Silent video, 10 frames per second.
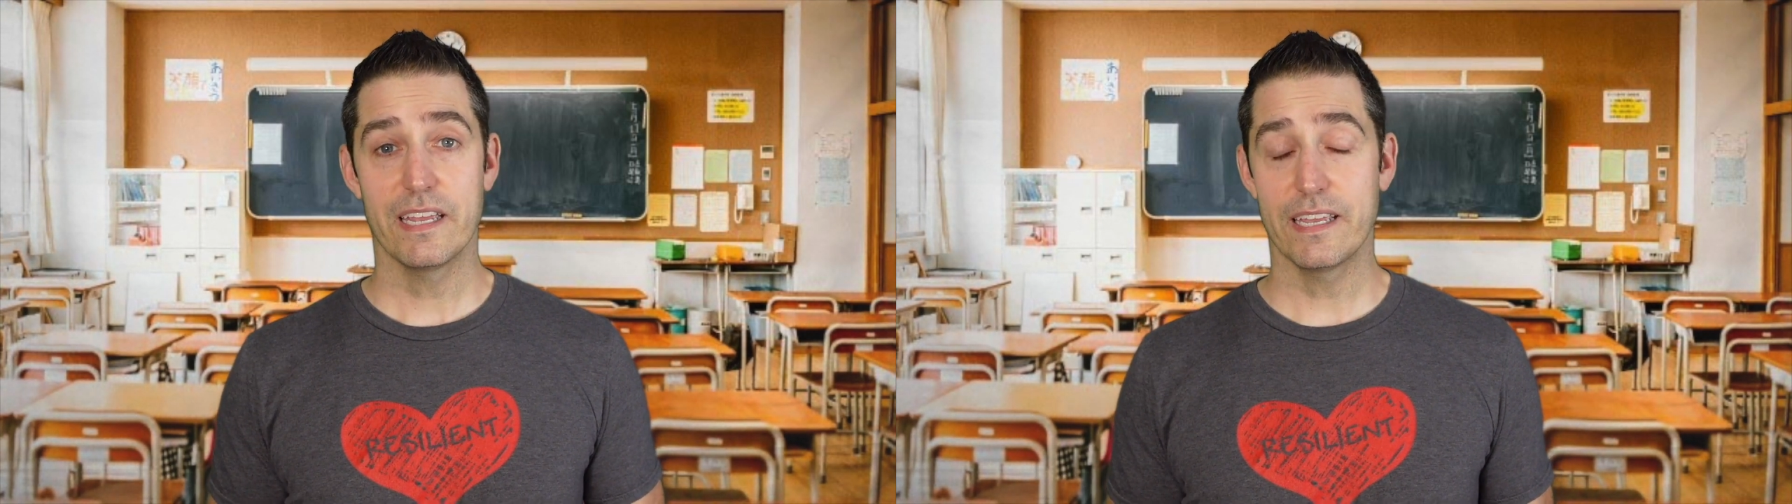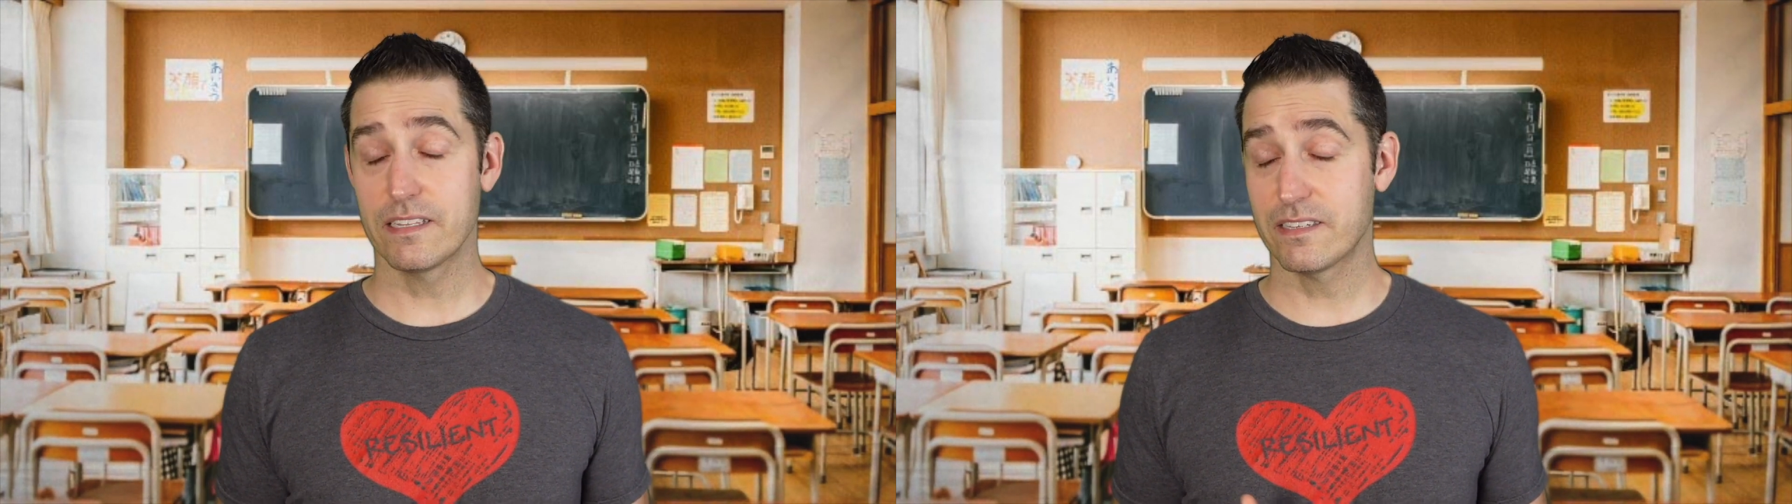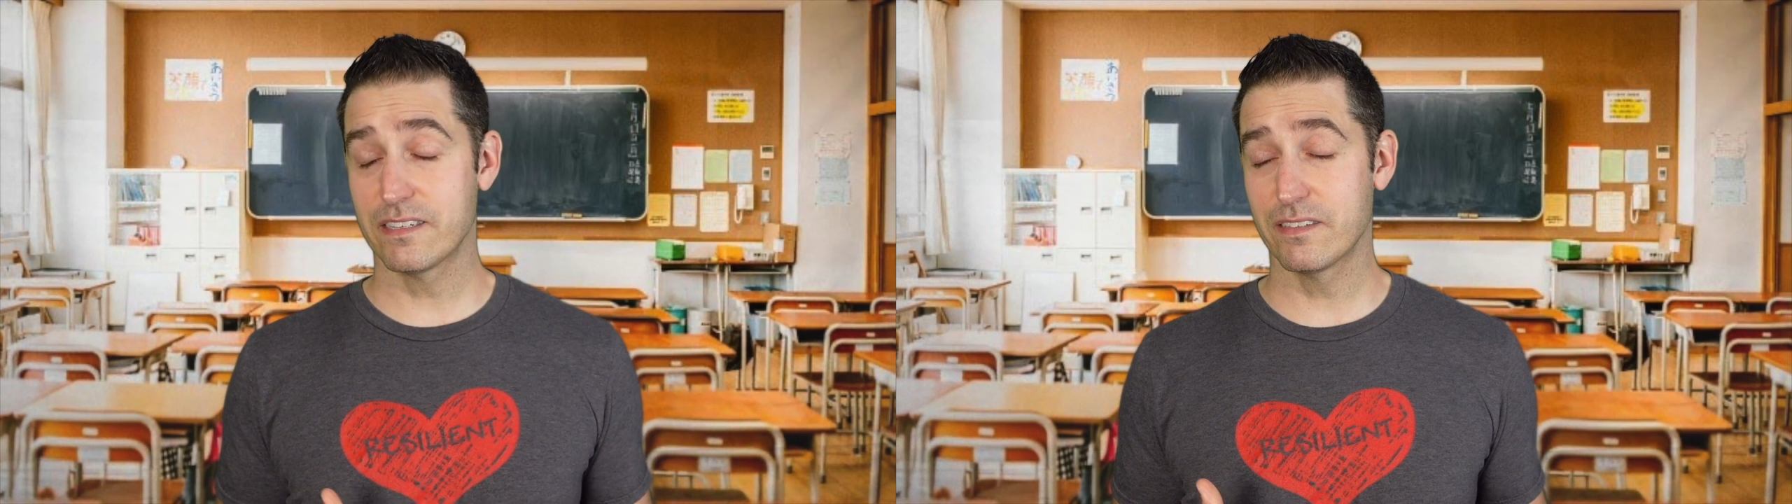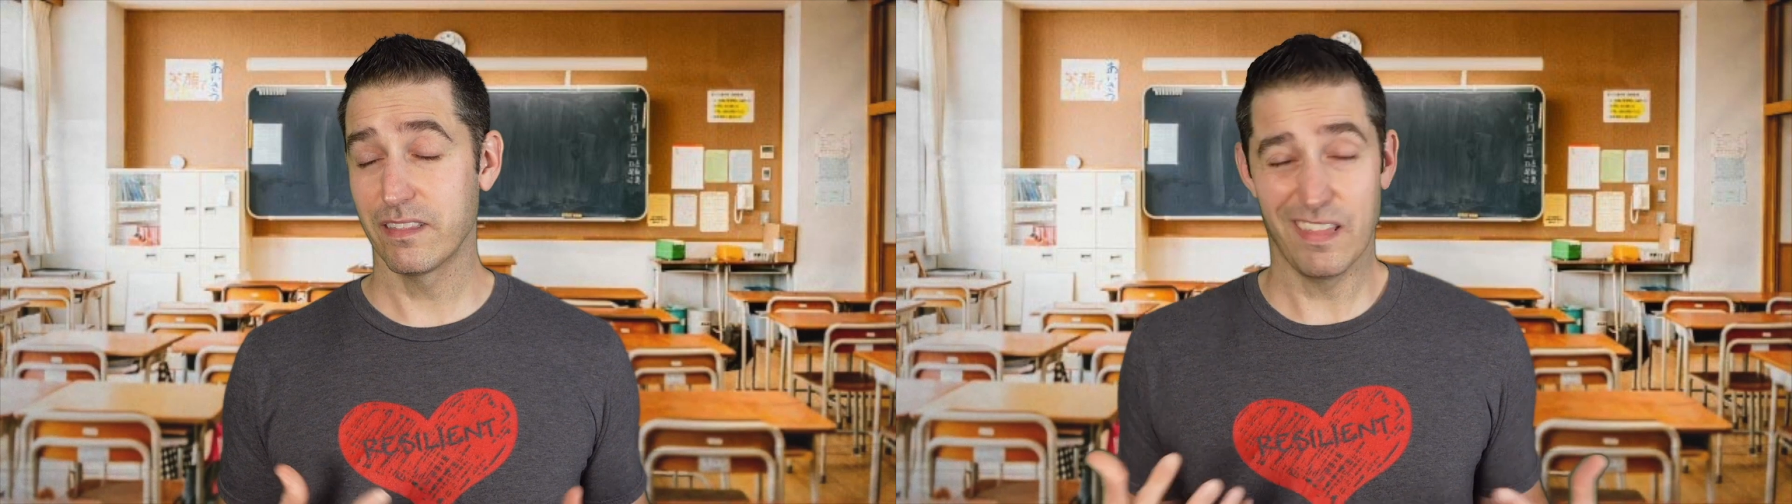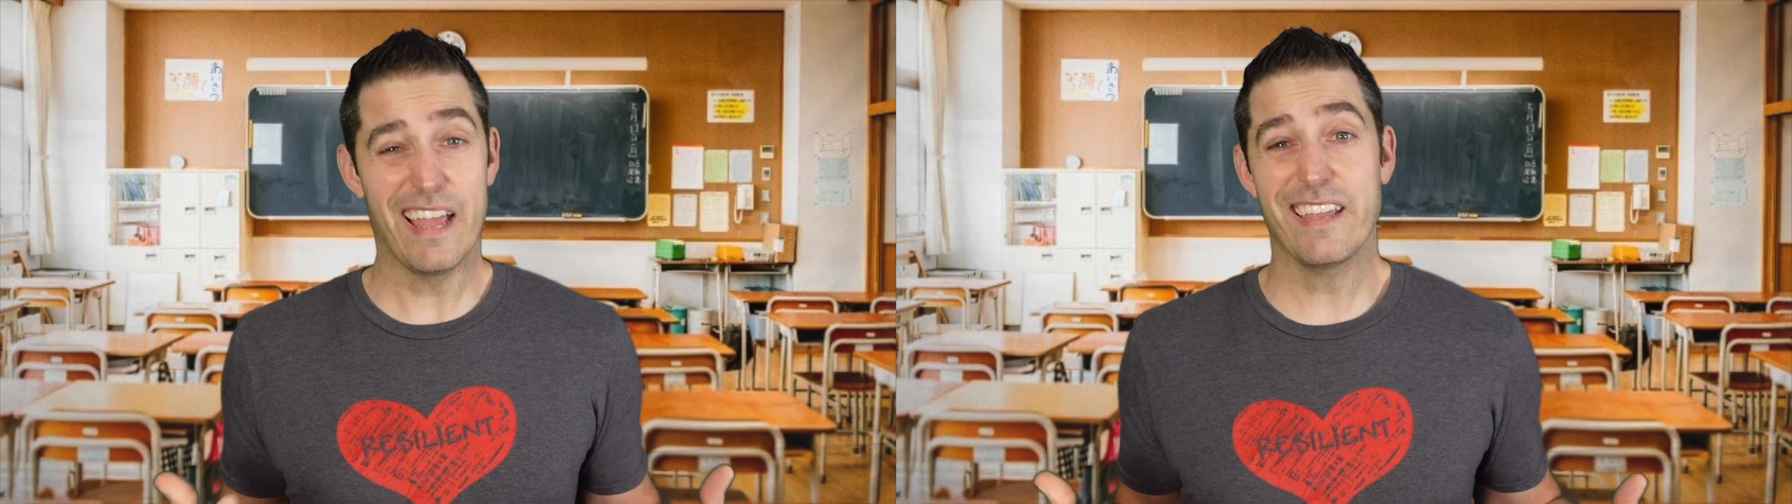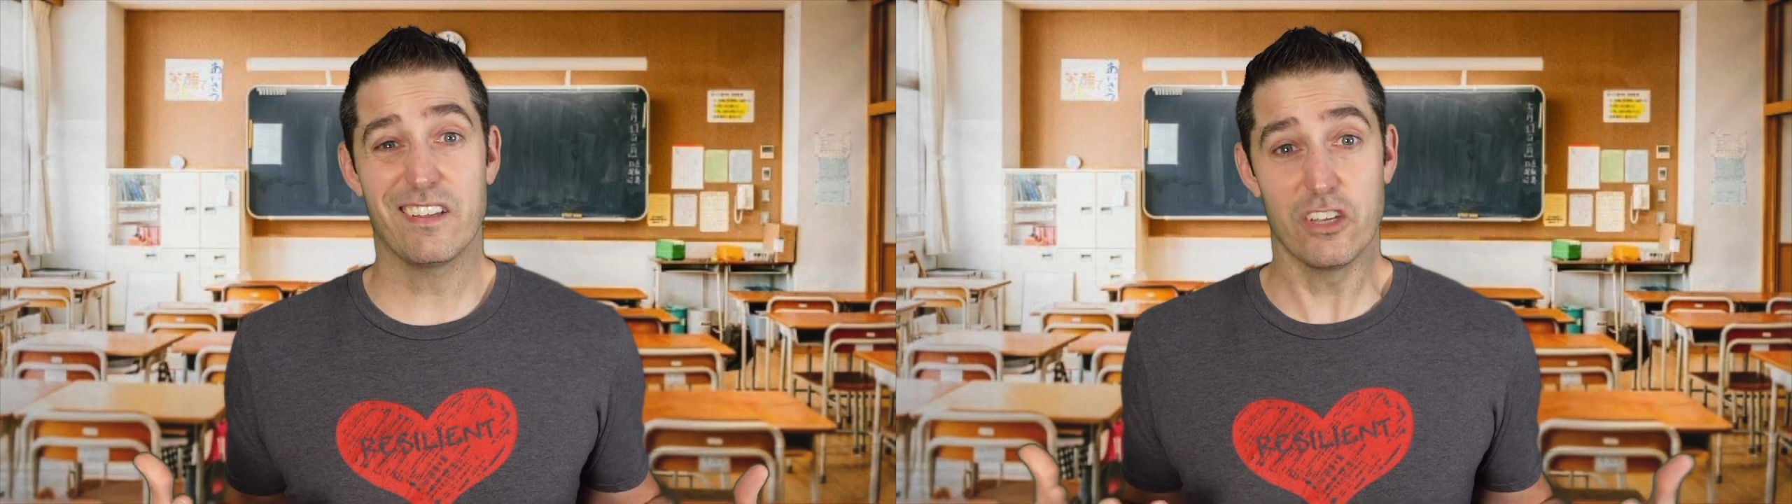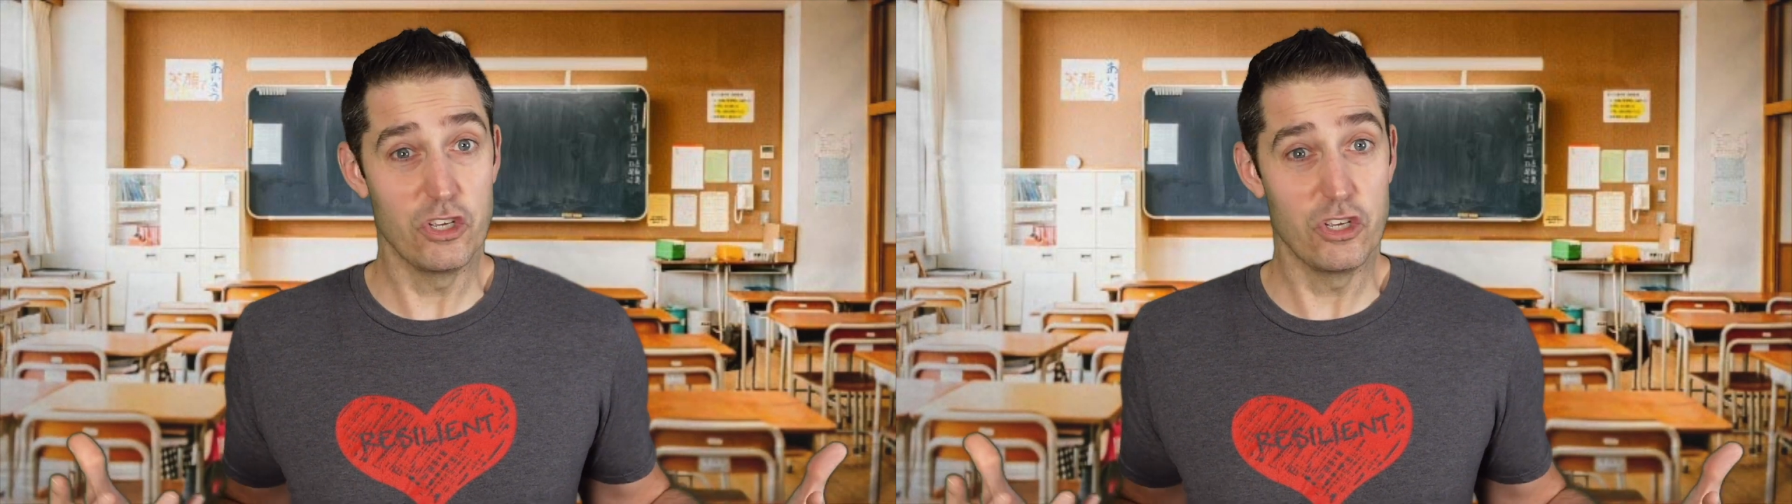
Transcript: it's like